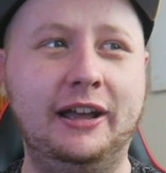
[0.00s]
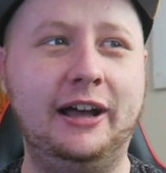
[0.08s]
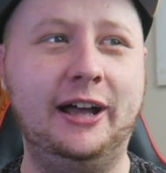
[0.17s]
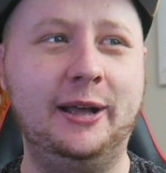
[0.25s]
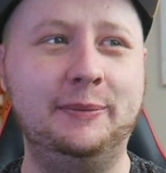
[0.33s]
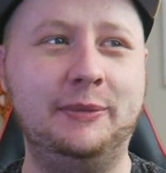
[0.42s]

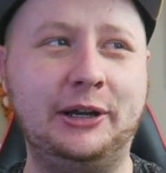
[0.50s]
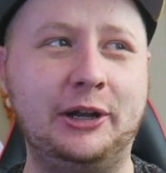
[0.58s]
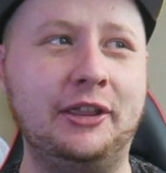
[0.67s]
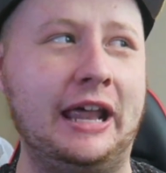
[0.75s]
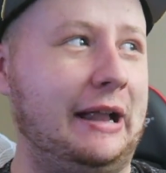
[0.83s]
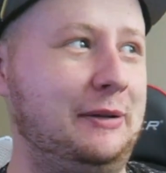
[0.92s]
I
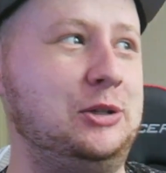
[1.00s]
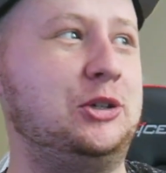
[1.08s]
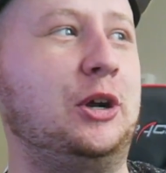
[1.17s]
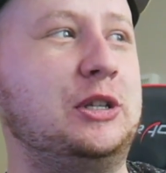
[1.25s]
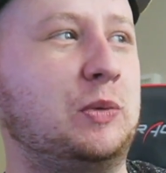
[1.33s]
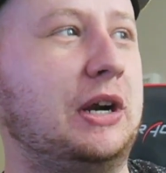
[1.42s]
know that Alan
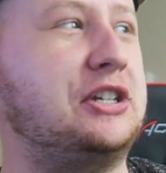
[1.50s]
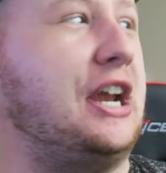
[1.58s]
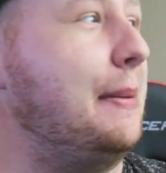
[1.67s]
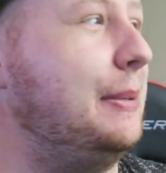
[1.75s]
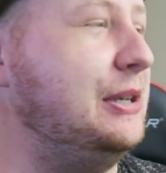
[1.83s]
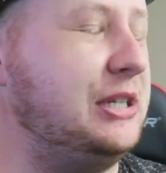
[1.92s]
Jones won a
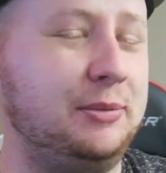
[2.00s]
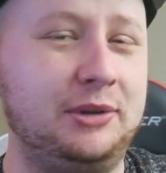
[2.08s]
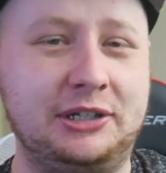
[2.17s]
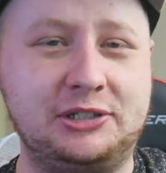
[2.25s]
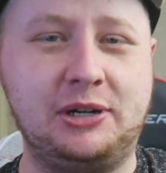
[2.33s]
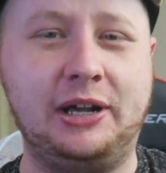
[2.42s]
championship with
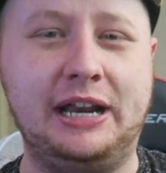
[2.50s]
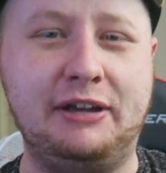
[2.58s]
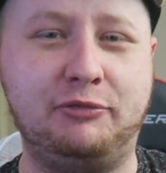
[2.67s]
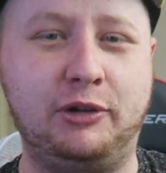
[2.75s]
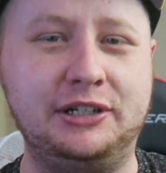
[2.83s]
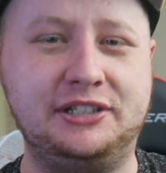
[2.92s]
an
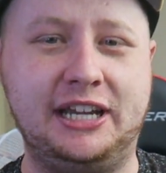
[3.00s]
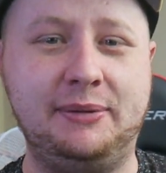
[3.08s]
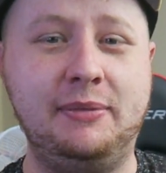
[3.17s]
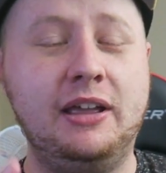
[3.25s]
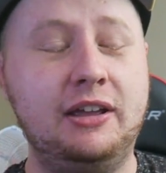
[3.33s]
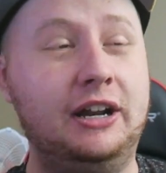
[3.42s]
Australian F1
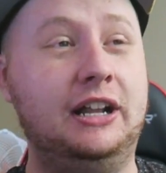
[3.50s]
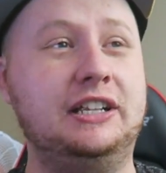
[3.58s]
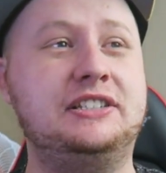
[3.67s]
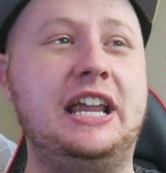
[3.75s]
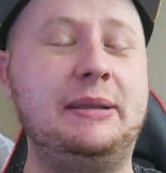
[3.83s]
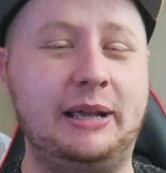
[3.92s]
team, a
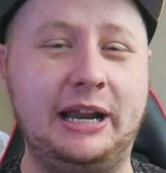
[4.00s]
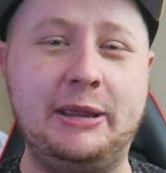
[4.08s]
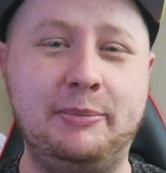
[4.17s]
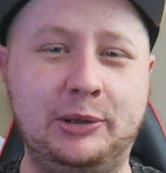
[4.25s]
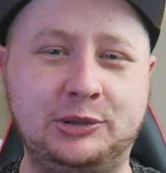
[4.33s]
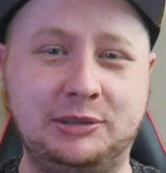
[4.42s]
team that
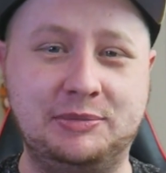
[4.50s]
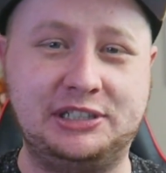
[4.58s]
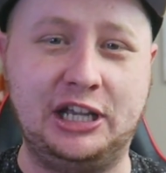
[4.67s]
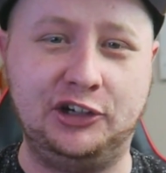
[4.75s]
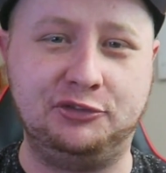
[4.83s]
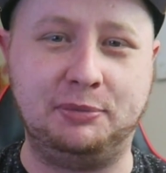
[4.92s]
he built
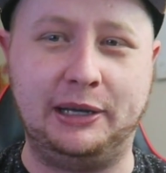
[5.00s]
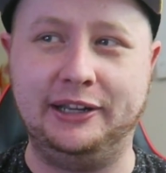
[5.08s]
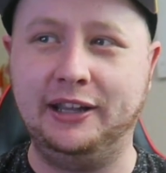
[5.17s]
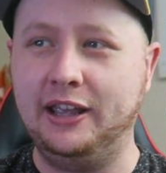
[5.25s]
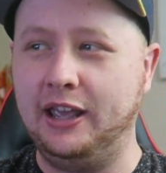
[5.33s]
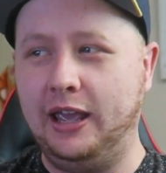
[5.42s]
himself,
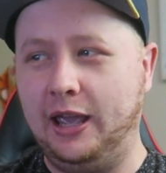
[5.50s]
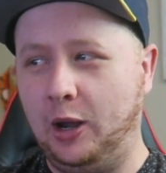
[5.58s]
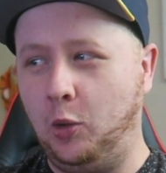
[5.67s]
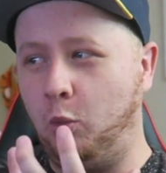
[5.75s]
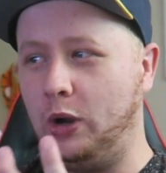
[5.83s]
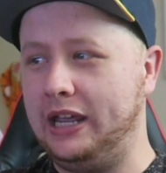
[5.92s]
but
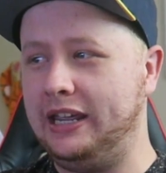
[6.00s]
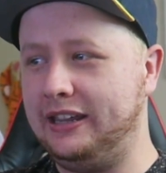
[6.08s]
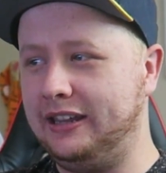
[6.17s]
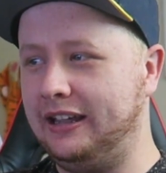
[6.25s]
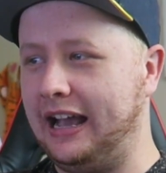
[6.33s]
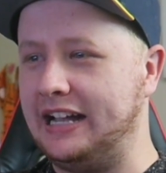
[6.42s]

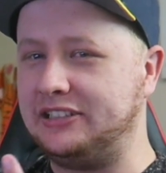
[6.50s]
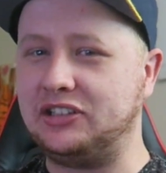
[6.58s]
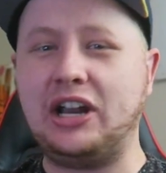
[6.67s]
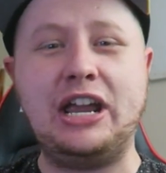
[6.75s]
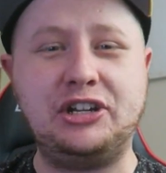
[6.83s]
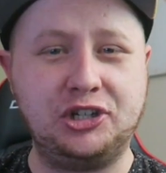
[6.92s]
we, as a
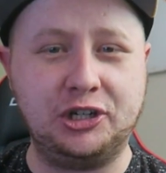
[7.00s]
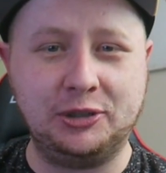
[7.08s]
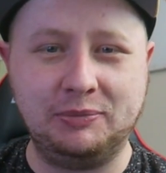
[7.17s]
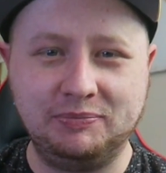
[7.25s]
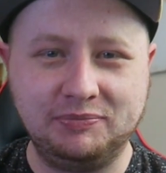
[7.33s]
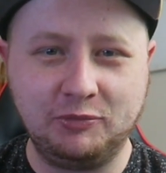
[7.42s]

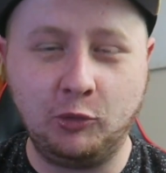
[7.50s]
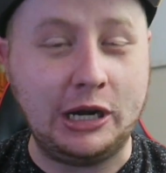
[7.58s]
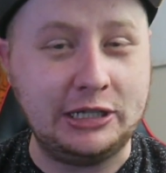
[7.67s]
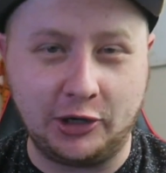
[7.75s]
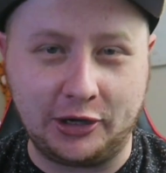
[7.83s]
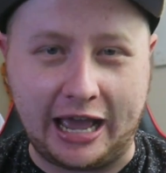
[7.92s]
nation,
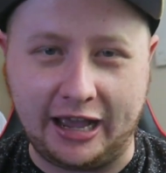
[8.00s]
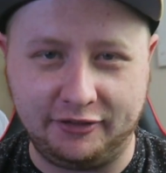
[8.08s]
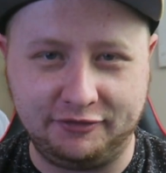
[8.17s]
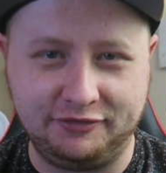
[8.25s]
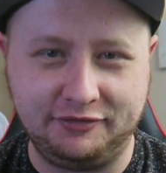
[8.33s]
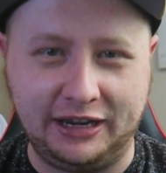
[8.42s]
we don't
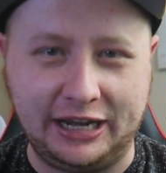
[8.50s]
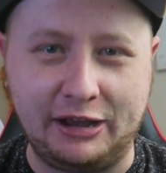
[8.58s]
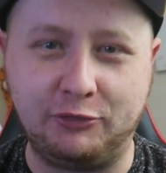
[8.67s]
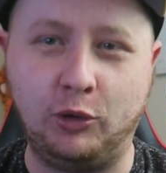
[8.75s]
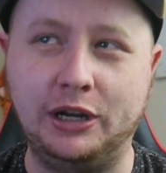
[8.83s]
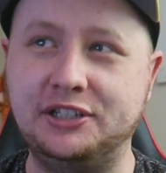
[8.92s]
have an
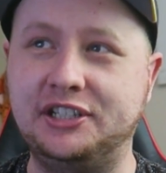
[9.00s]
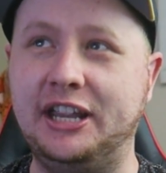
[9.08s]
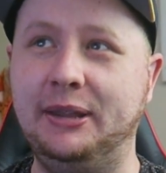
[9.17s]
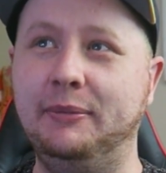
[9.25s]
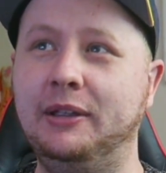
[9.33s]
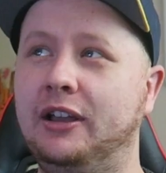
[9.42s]
F1
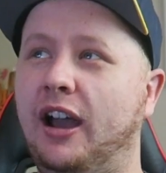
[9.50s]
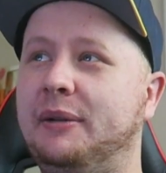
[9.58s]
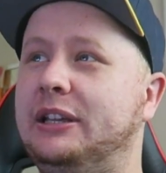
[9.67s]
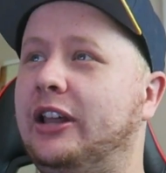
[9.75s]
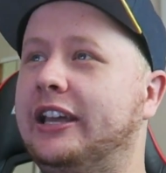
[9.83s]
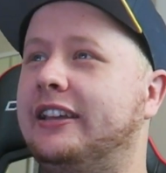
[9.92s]
team. I
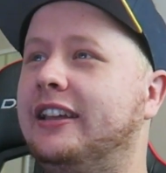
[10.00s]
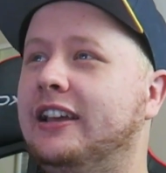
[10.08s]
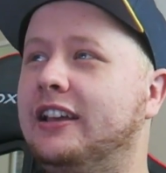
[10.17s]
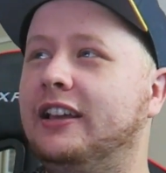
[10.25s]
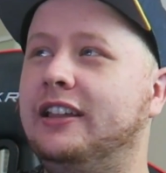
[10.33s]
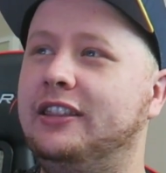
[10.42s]
mean, like,
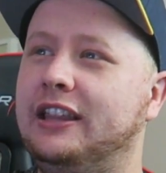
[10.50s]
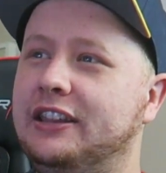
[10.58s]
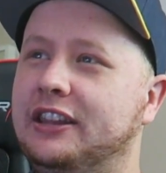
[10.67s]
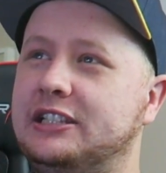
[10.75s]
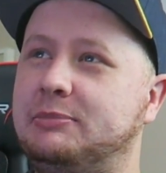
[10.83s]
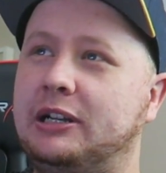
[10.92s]

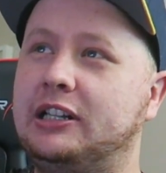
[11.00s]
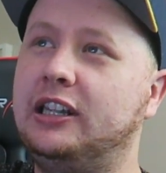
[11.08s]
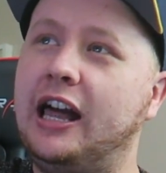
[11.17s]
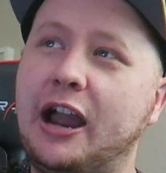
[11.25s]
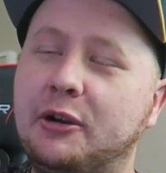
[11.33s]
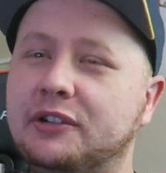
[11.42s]
there's
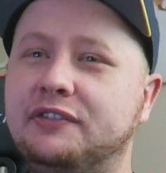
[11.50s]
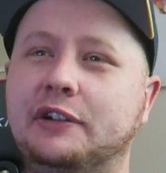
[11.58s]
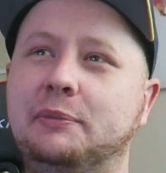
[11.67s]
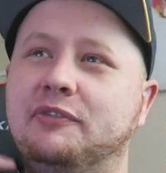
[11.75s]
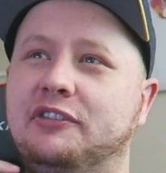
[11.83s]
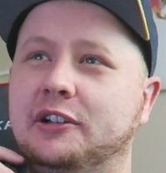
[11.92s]
McLaren
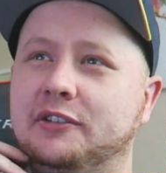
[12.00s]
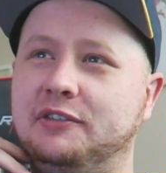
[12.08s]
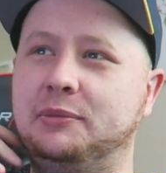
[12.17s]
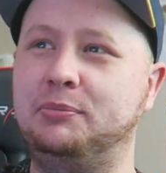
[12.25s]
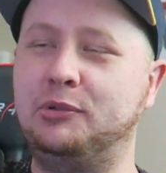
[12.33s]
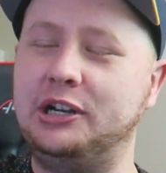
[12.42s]

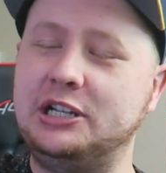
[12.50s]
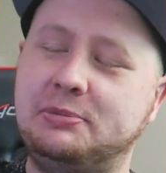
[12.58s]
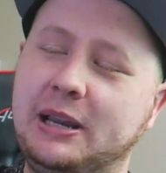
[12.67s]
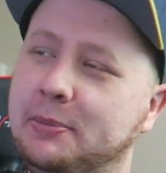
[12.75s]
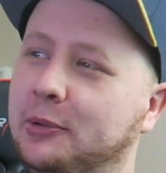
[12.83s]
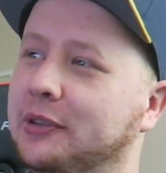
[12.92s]
for British
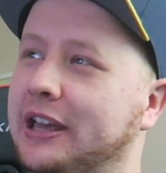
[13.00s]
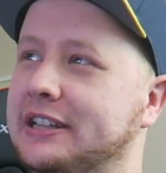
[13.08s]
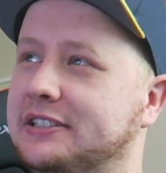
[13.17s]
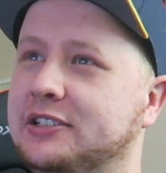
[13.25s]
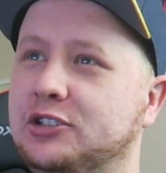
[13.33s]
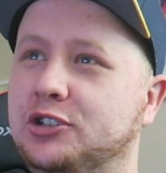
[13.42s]
people.
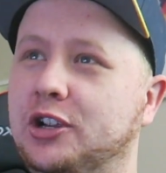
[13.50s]
There's